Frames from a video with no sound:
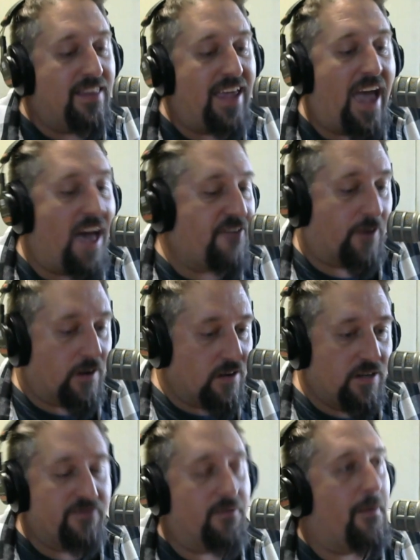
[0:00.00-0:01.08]
The effort
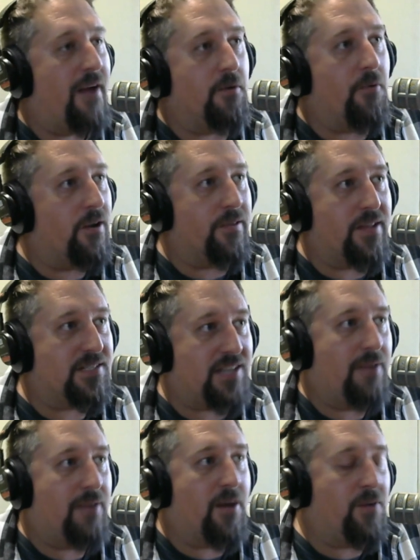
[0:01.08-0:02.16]
from everyone on this
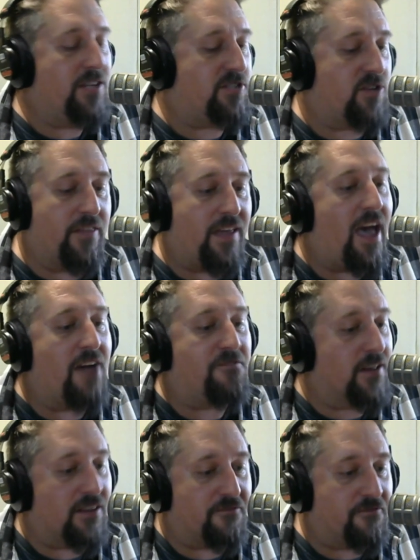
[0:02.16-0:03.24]
team, that we saw the
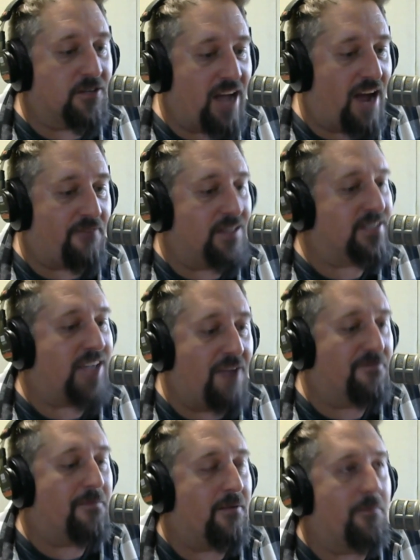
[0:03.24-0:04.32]
effort in the first half of this
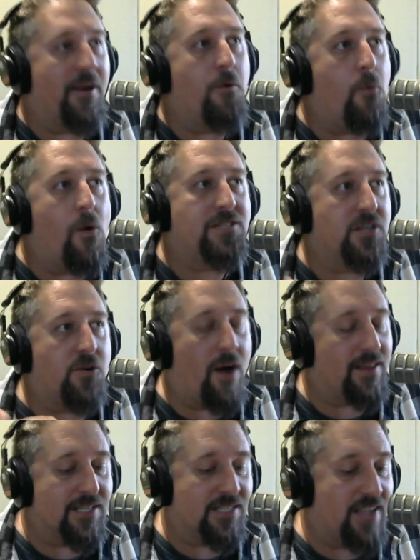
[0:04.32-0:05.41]
game from everybody, wasn't
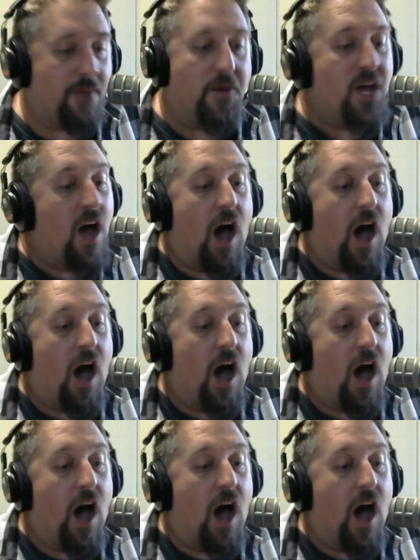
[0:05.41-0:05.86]
quite the same.